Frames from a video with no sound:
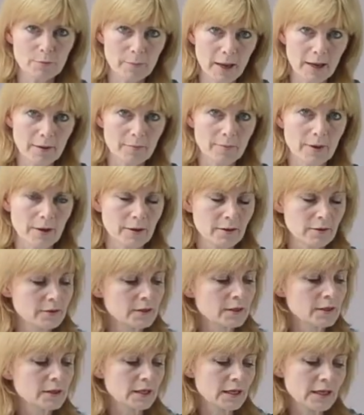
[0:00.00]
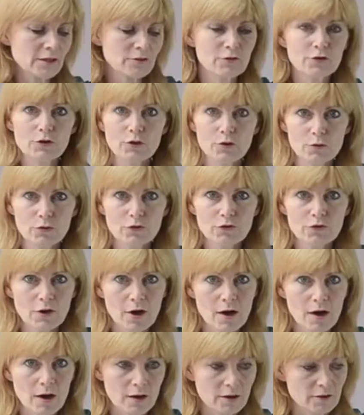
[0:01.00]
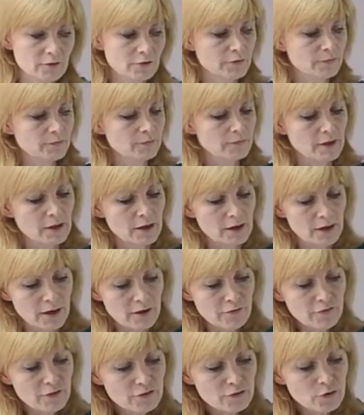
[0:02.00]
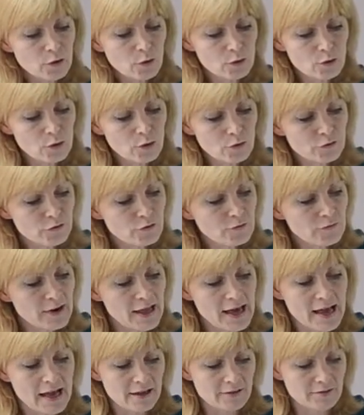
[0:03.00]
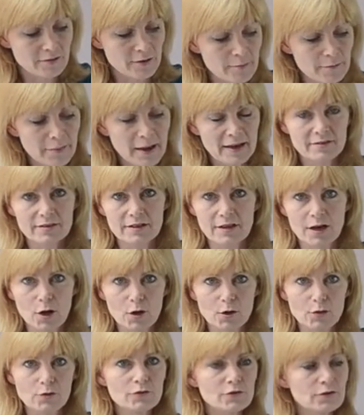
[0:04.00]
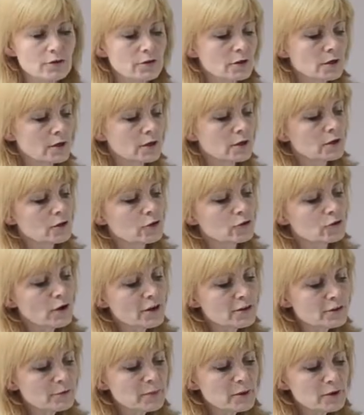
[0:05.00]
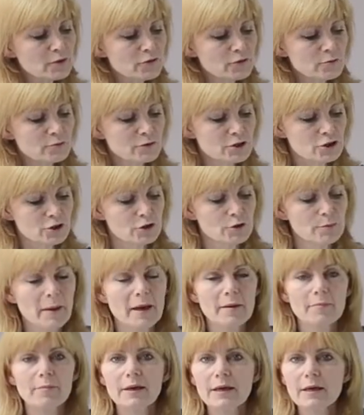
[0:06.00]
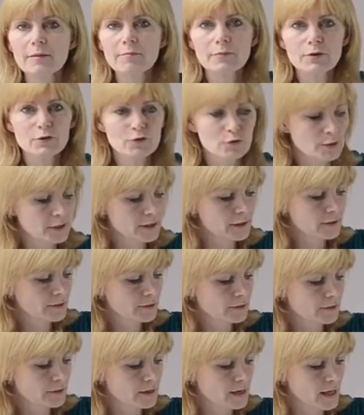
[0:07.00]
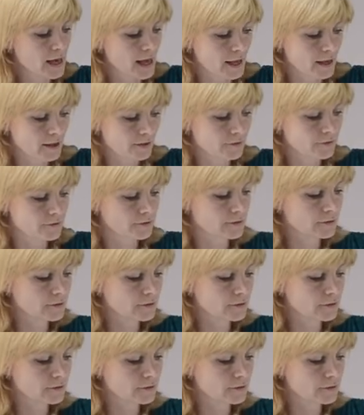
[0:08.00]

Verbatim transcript: paper into your skirt. If it's got lots of layers and petticoats, try to put some tissue paper in between the layers.